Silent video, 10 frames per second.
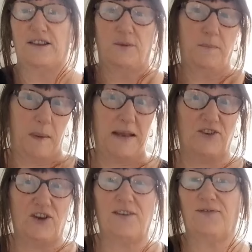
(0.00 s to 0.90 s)
That's a
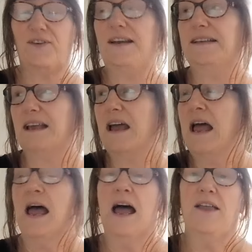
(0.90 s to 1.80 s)
big chest
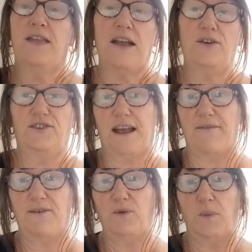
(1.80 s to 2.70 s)
freezer. That used
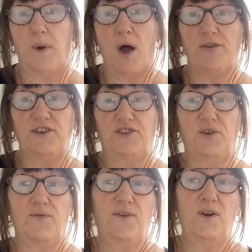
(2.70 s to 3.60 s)
to get filled with party
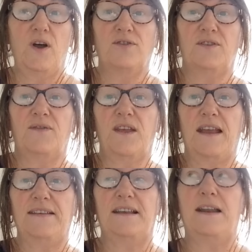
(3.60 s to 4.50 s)
stuff and lots of
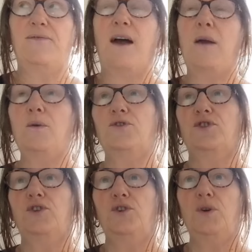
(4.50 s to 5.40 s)
things. And if I
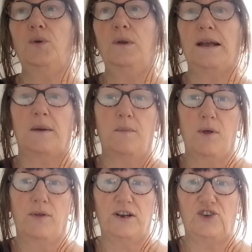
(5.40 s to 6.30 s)
was to do like a
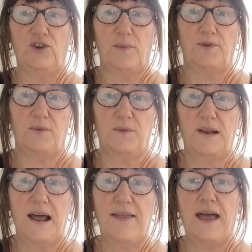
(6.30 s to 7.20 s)
monthly shop,
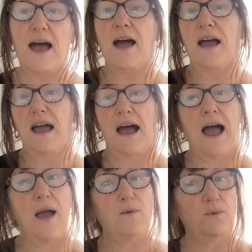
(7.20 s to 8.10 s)
something like that,
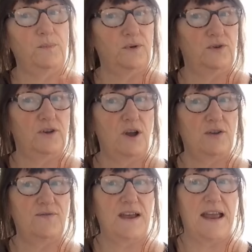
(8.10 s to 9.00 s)
I would put a
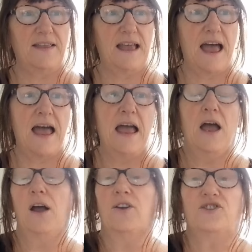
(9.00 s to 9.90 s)
lot of it in there.
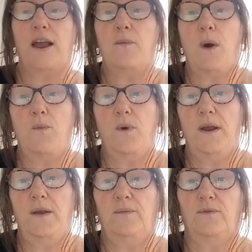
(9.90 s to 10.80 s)
Same when
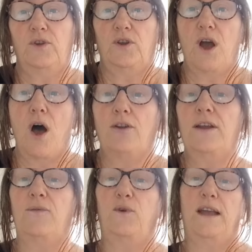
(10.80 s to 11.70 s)
we did
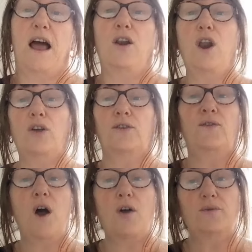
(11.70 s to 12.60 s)
garden. If we get a
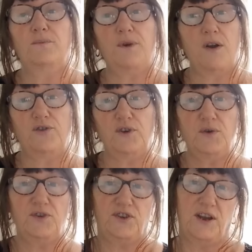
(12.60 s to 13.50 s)
lot of garden
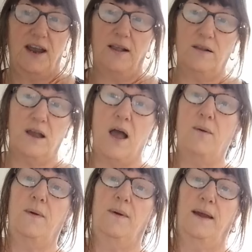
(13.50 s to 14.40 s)
produce, it'll
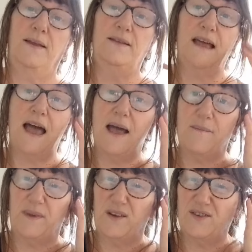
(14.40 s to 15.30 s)
go in
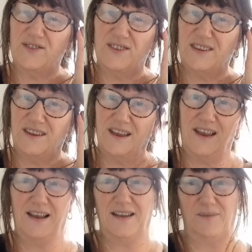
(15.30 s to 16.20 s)
there, because
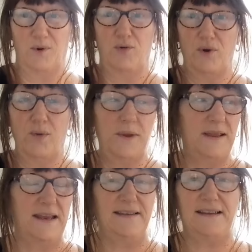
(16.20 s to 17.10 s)
it leaves more
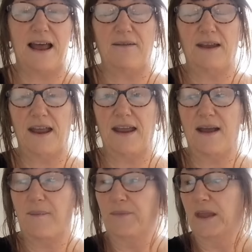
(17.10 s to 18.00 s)
room in these down
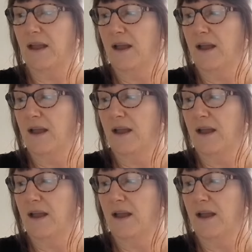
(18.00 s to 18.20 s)
here.